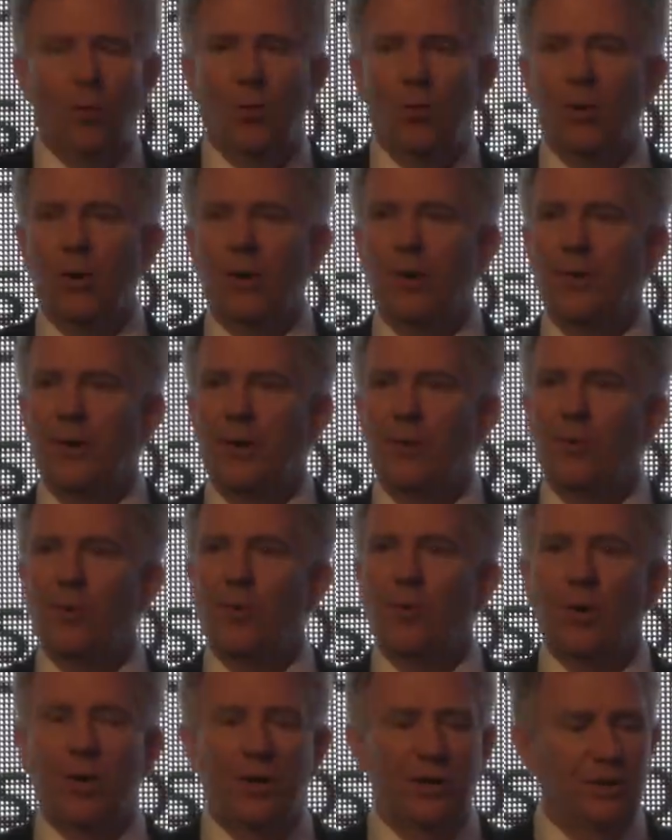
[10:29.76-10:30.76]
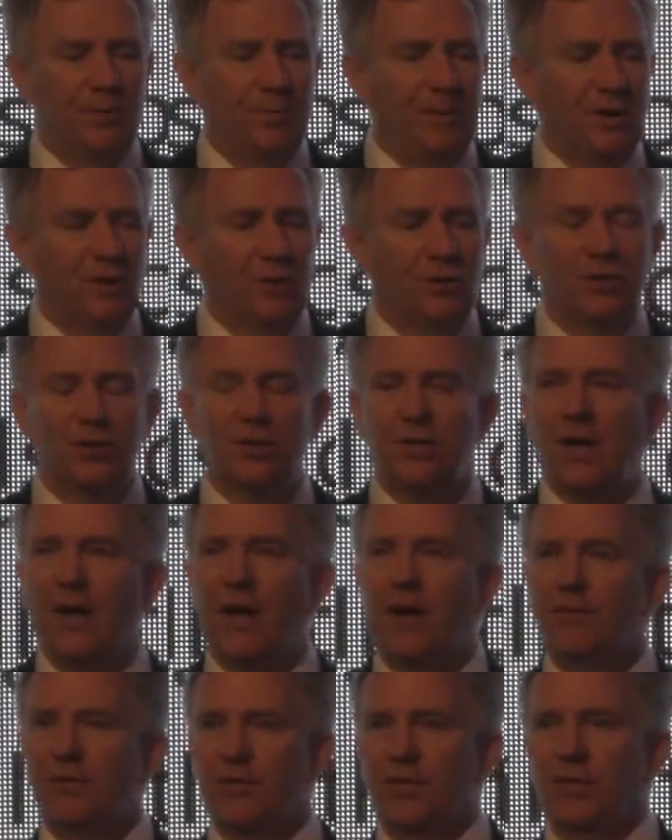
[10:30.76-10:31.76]
or they require special
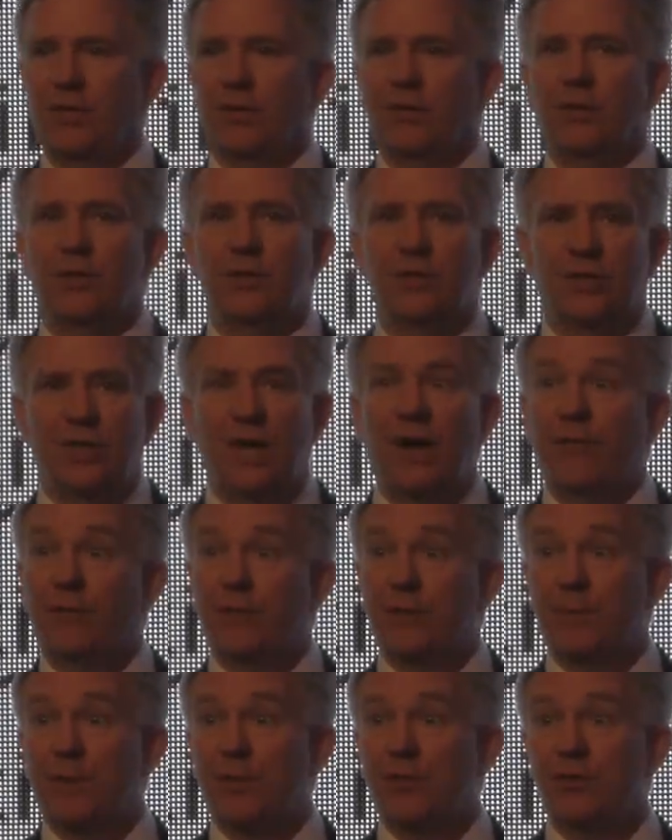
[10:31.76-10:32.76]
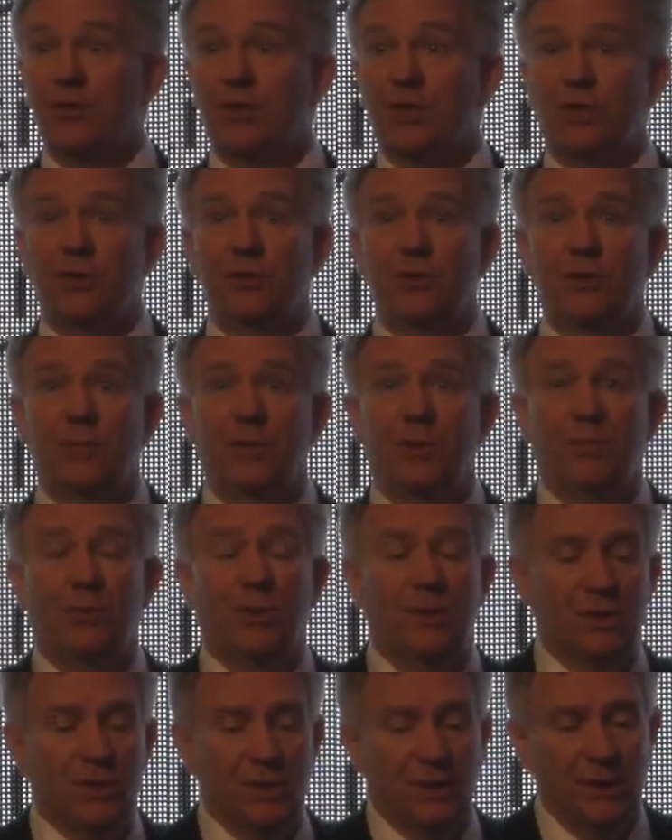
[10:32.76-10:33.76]
staff skill, a staff of special skills to be
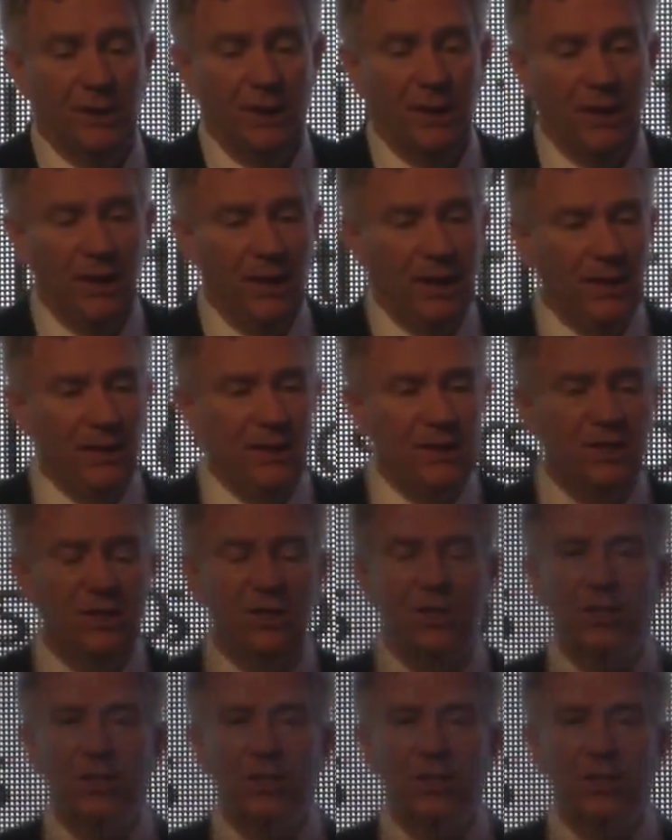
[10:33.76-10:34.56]
present. And this